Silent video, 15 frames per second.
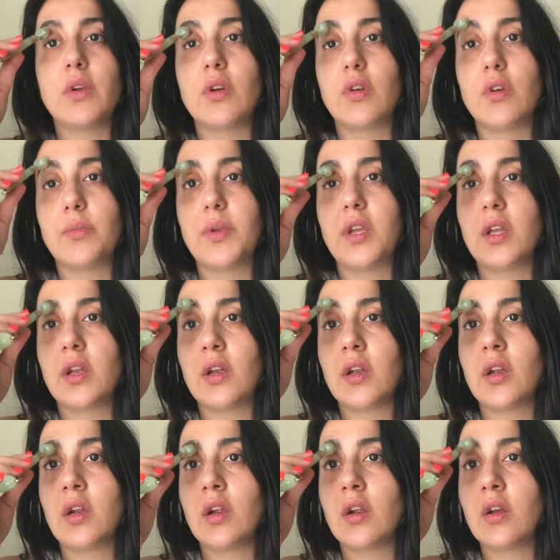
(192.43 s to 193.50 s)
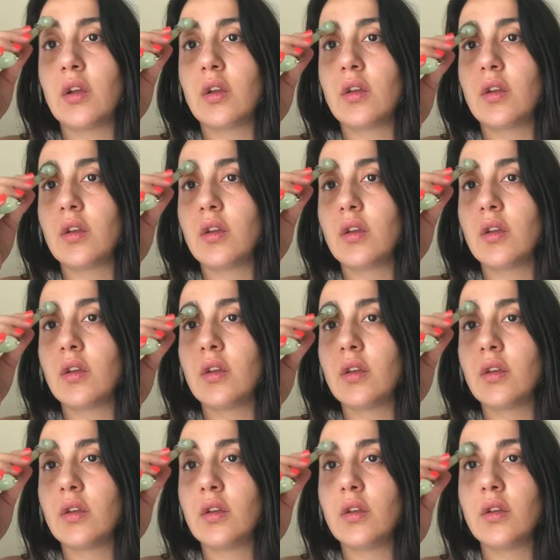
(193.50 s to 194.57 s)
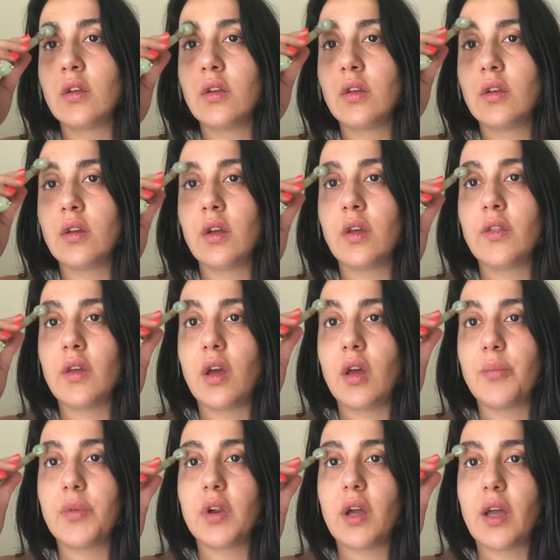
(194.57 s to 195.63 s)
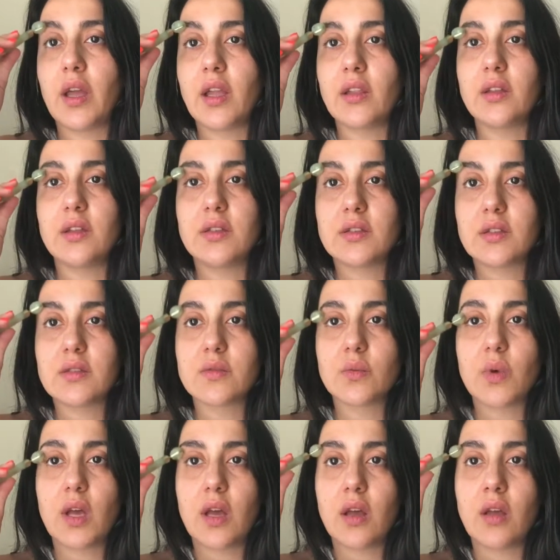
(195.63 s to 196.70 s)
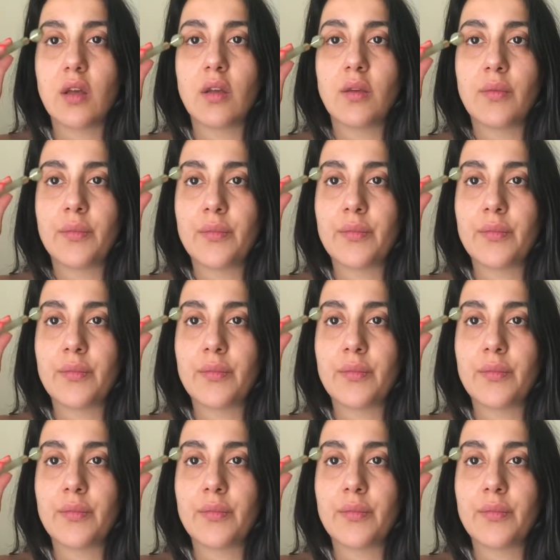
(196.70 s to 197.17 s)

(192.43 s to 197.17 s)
Go up here on the upper eyelids as well.